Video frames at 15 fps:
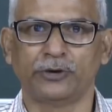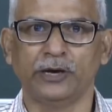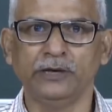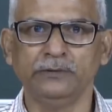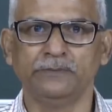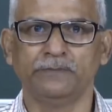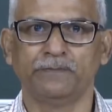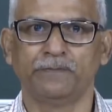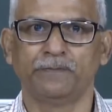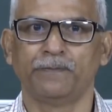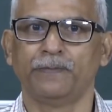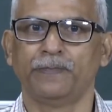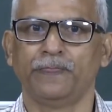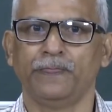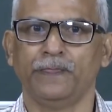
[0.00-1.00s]
the
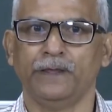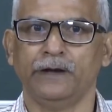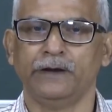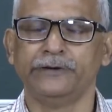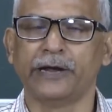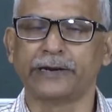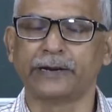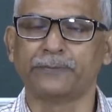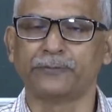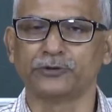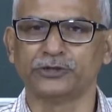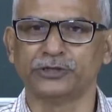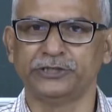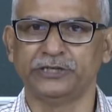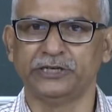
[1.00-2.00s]
data
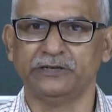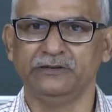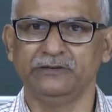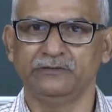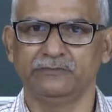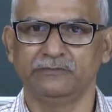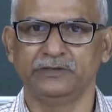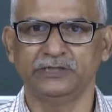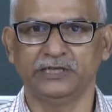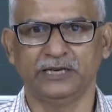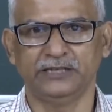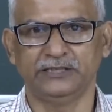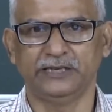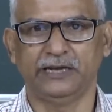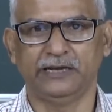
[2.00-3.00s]
processing. Basically
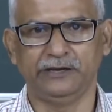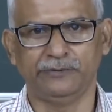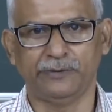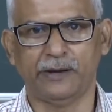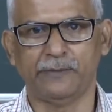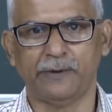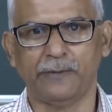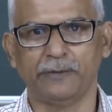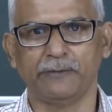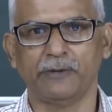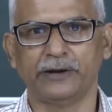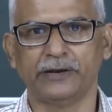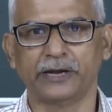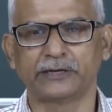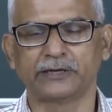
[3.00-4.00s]
say if I am having my
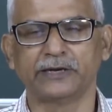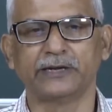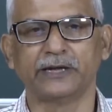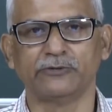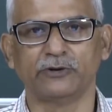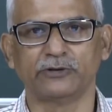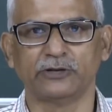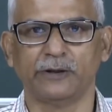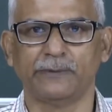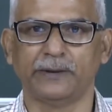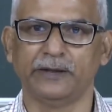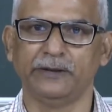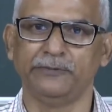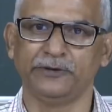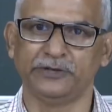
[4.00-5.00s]
data, then what will happen
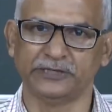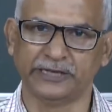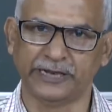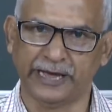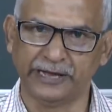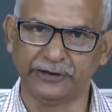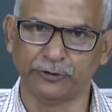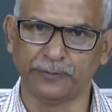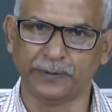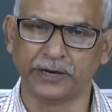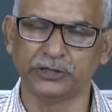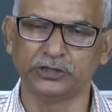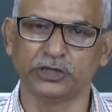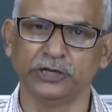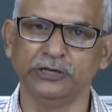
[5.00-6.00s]
if it is an add
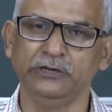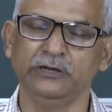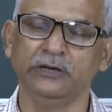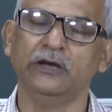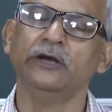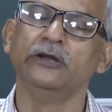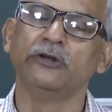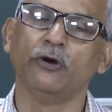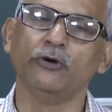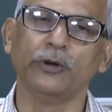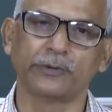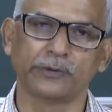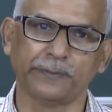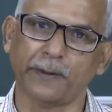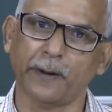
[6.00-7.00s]
operation, now we have
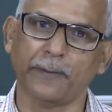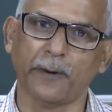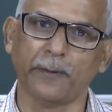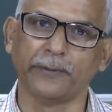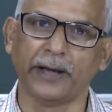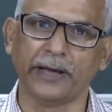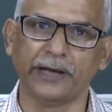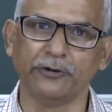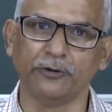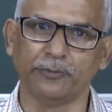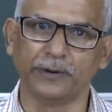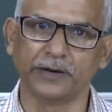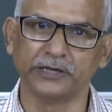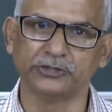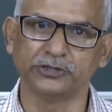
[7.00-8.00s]
to perform the add
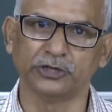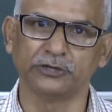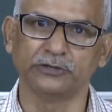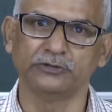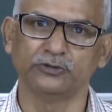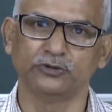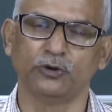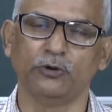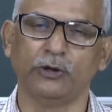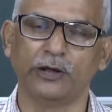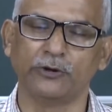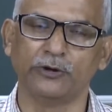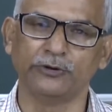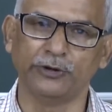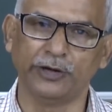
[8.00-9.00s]
operation. So, we are
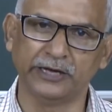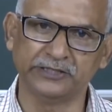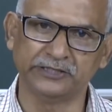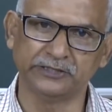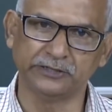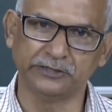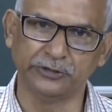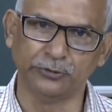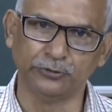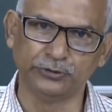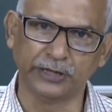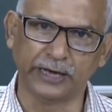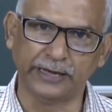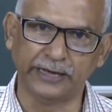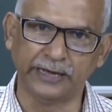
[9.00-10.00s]
going to use
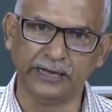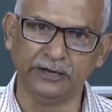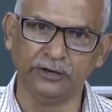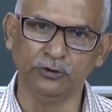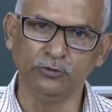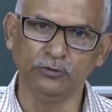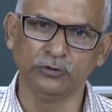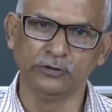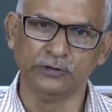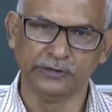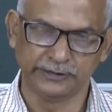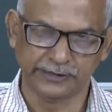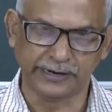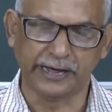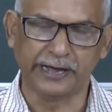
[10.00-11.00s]
the ALU,
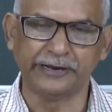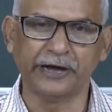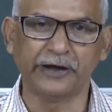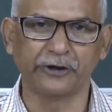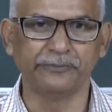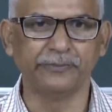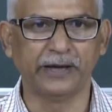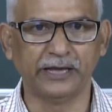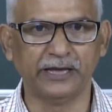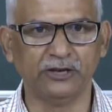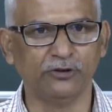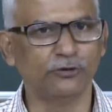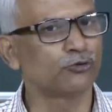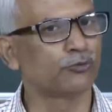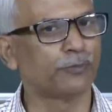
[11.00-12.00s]
that adder of the
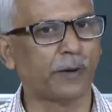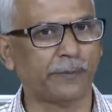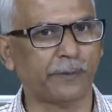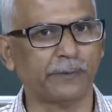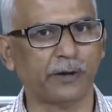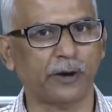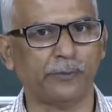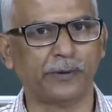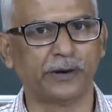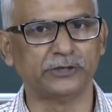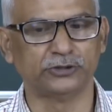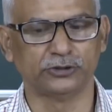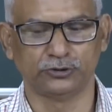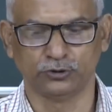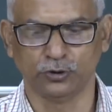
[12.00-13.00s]
ALU to perform the
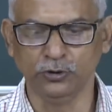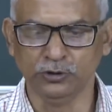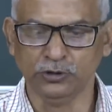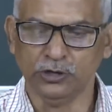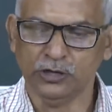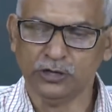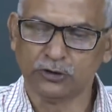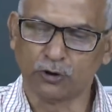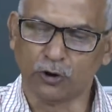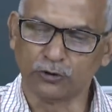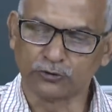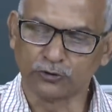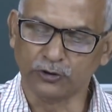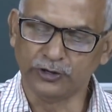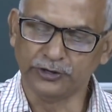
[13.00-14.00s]
operation. So,
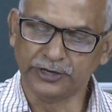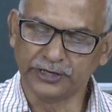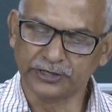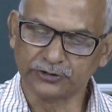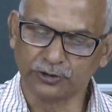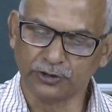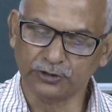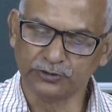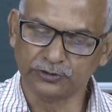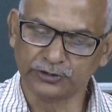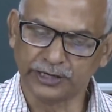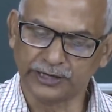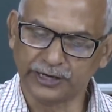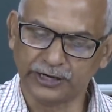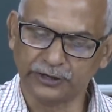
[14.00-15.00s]
control unit is going to
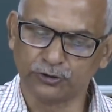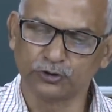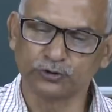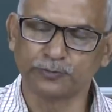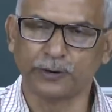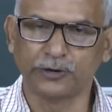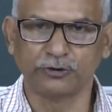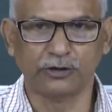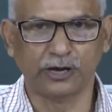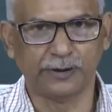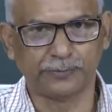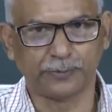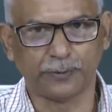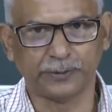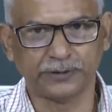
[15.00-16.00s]
generate those particular
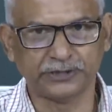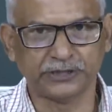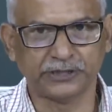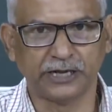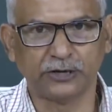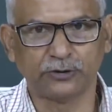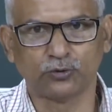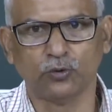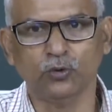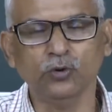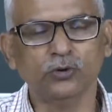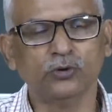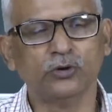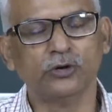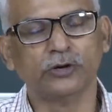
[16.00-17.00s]
appropriate signal
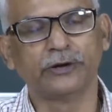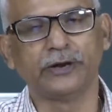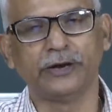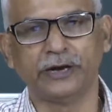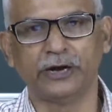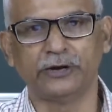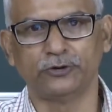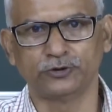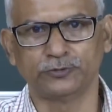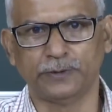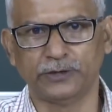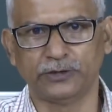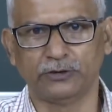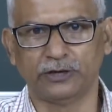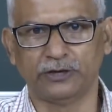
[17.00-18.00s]
to trigger those
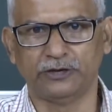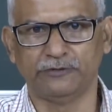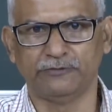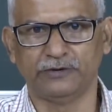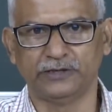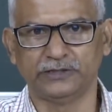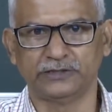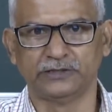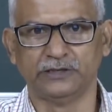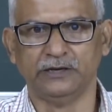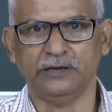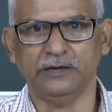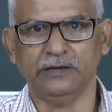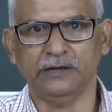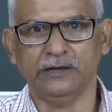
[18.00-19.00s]
particular device.
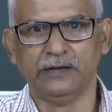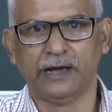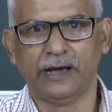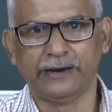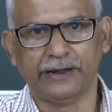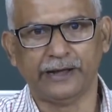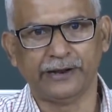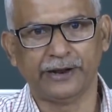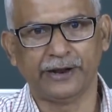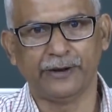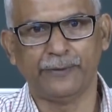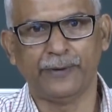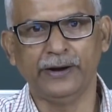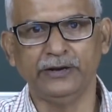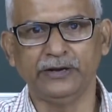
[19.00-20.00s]
And another
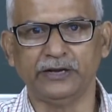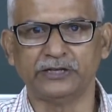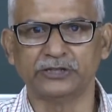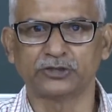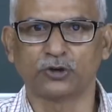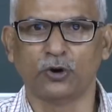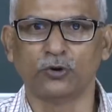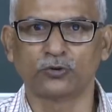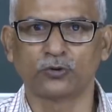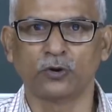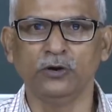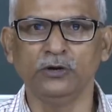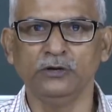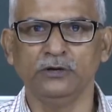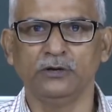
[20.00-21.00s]
one, it is
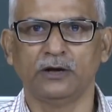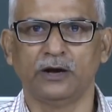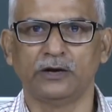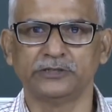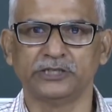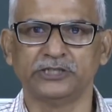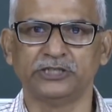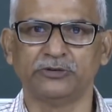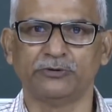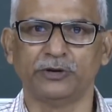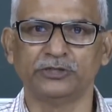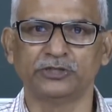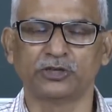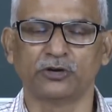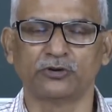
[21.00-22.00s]
control or say
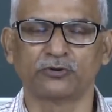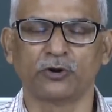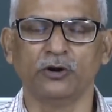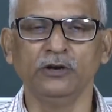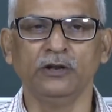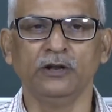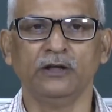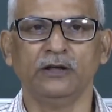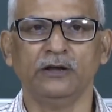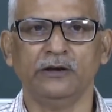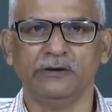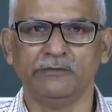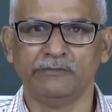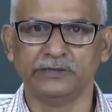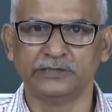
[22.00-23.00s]
sequence control.
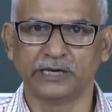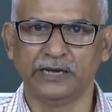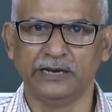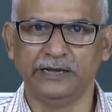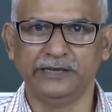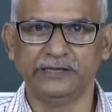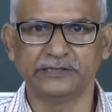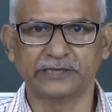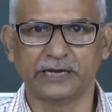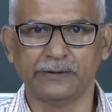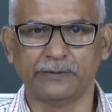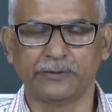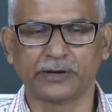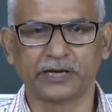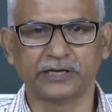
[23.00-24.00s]
Basically in some
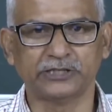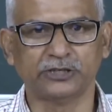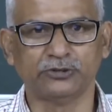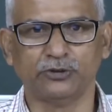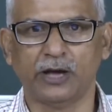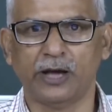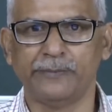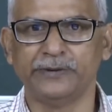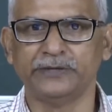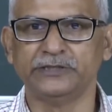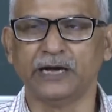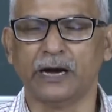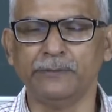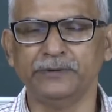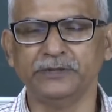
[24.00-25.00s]
of the cases we are having
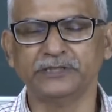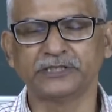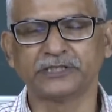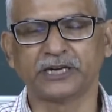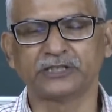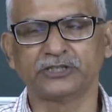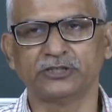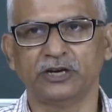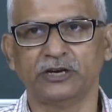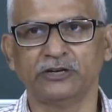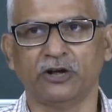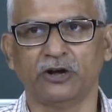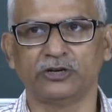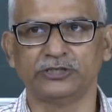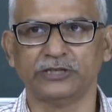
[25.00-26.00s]
jump instruction
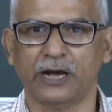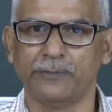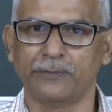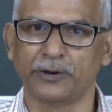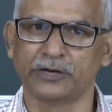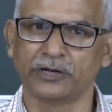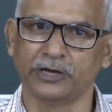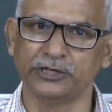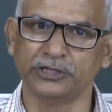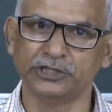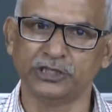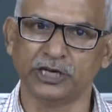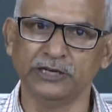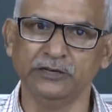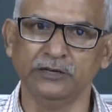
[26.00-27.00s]
or jump on
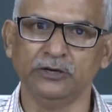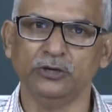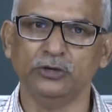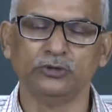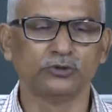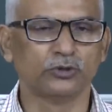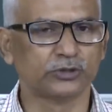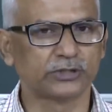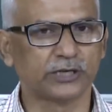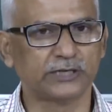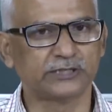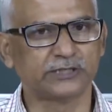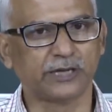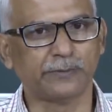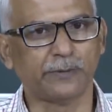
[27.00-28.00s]
condition. So,
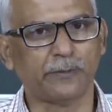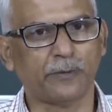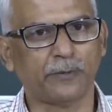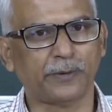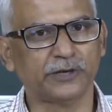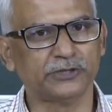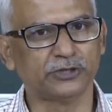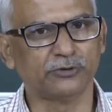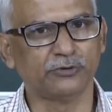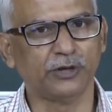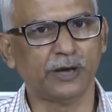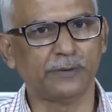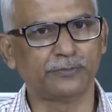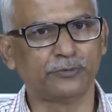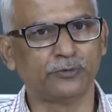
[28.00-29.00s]
such type of operation we
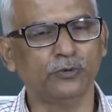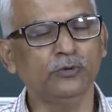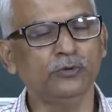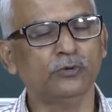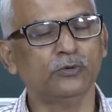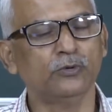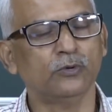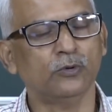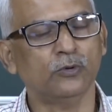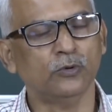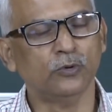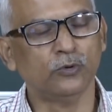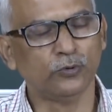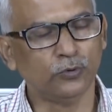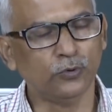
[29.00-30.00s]
have to
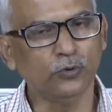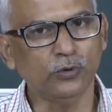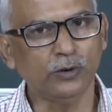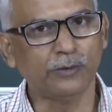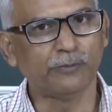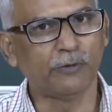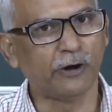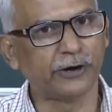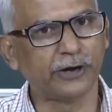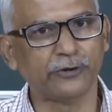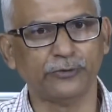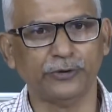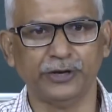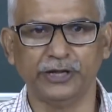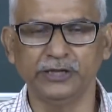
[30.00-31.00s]
do, for that
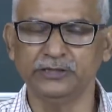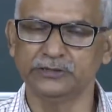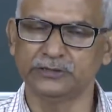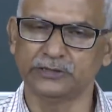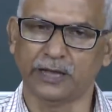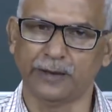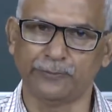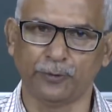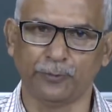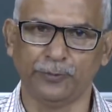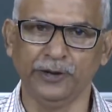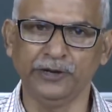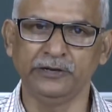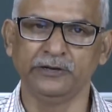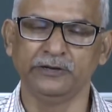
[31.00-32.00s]
we need
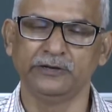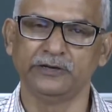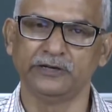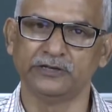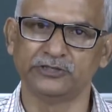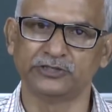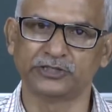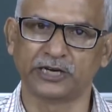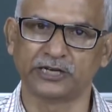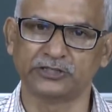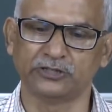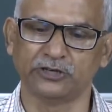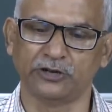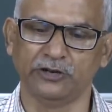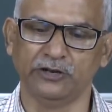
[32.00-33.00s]
appropriate
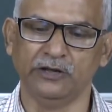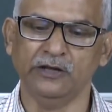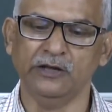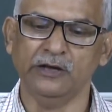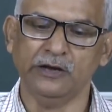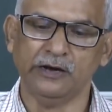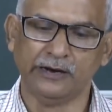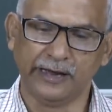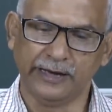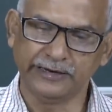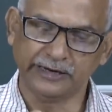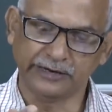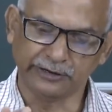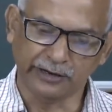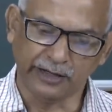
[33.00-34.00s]
instruction. Like
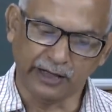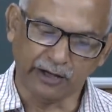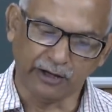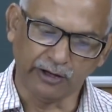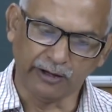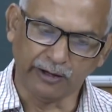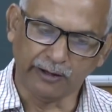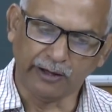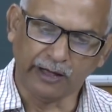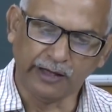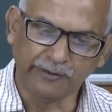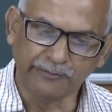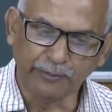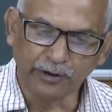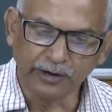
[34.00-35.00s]
that I
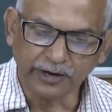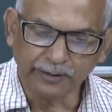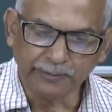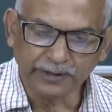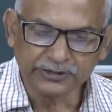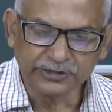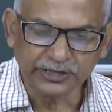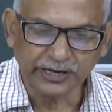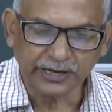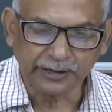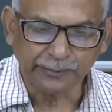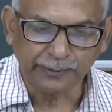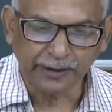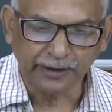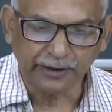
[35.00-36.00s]
have already mentioned that
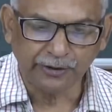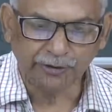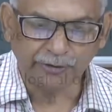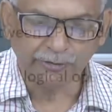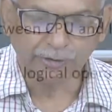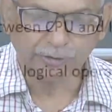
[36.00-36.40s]
if you are